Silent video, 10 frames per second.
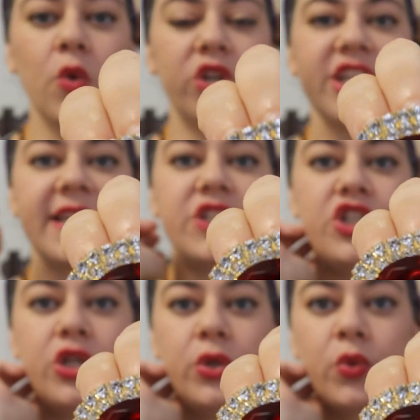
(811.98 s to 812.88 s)
Which has
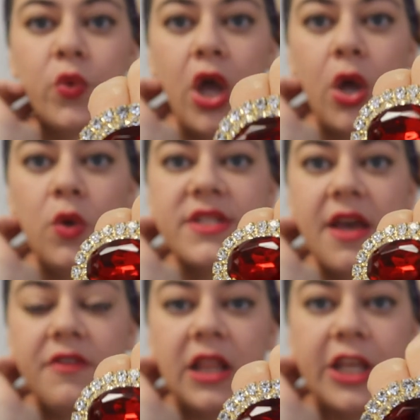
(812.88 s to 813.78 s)
two rows
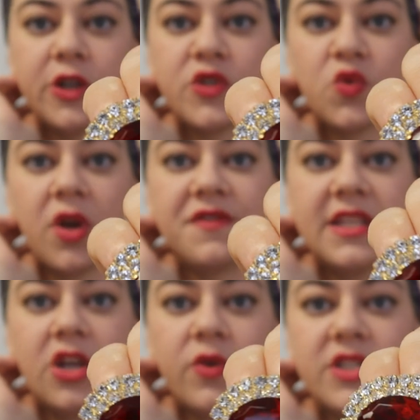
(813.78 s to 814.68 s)
of clear
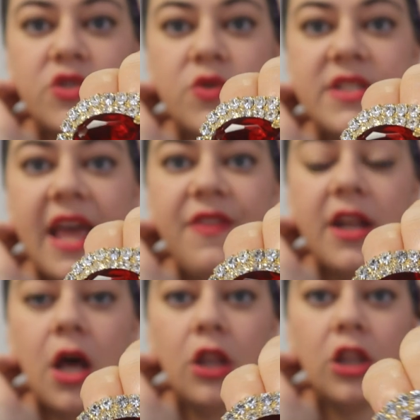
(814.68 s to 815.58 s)
Swarovski crystals and
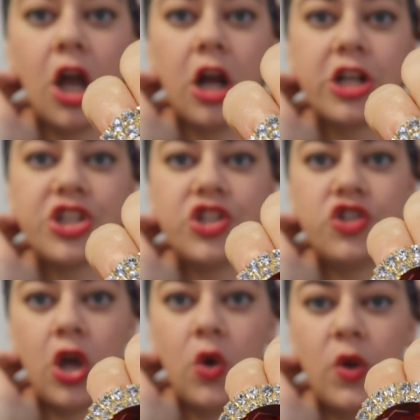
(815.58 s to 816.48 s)
then a large
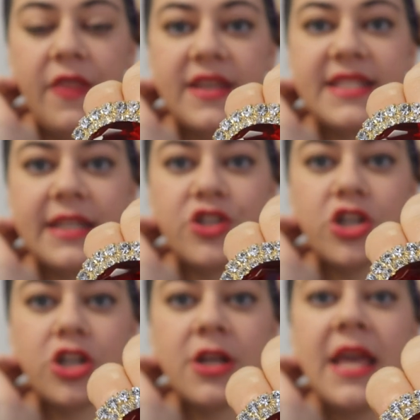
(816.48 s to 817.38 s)
stone in the
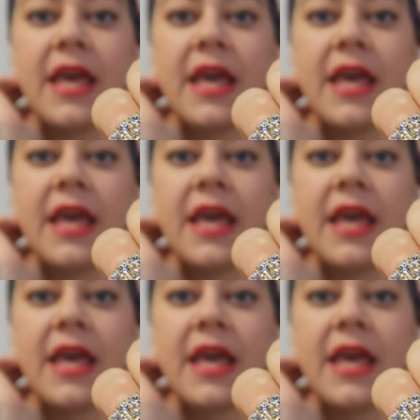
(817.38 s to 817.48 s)
center.